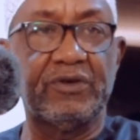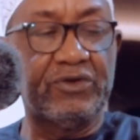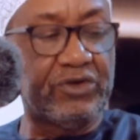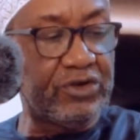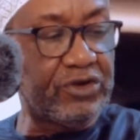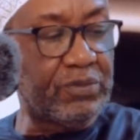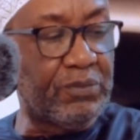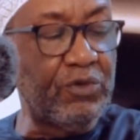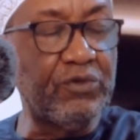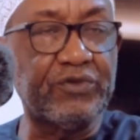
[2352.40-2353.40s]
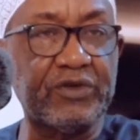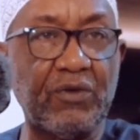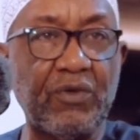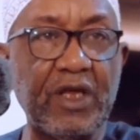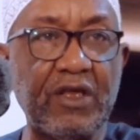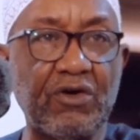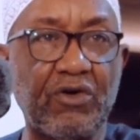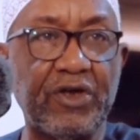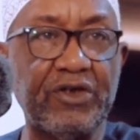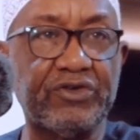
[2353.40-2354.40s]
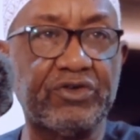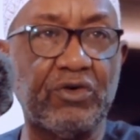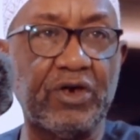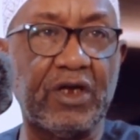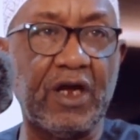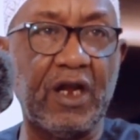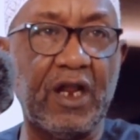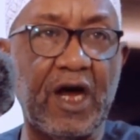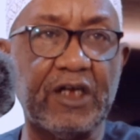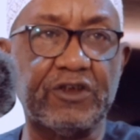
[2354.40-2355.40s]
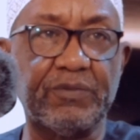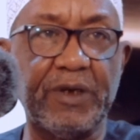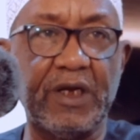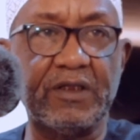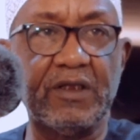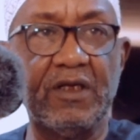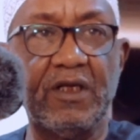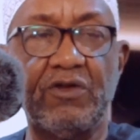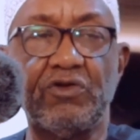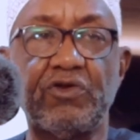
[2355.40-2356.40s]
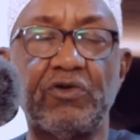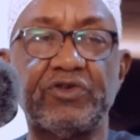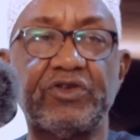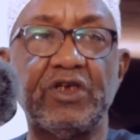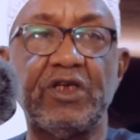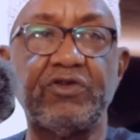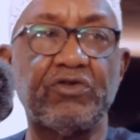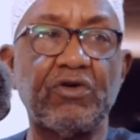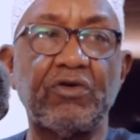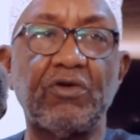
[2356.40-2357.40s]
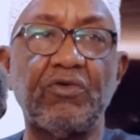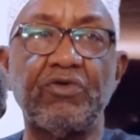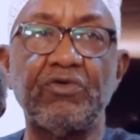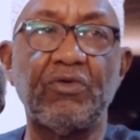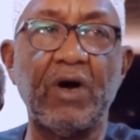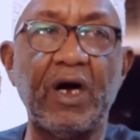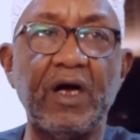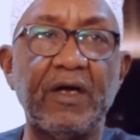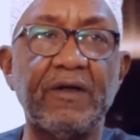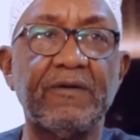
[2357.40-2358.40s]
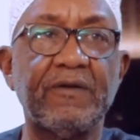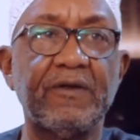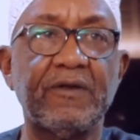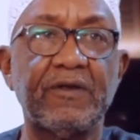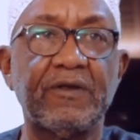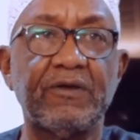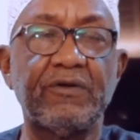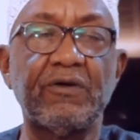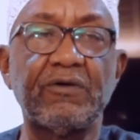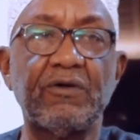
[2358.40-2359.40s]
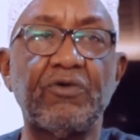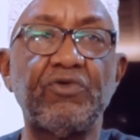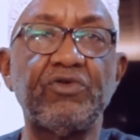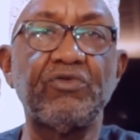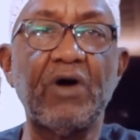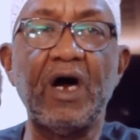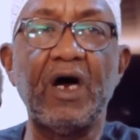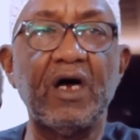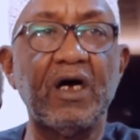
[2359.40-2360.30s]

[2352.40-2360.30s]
It just moves away your historical aspect. You don't see it, you don't know who you are. You don't know who you are.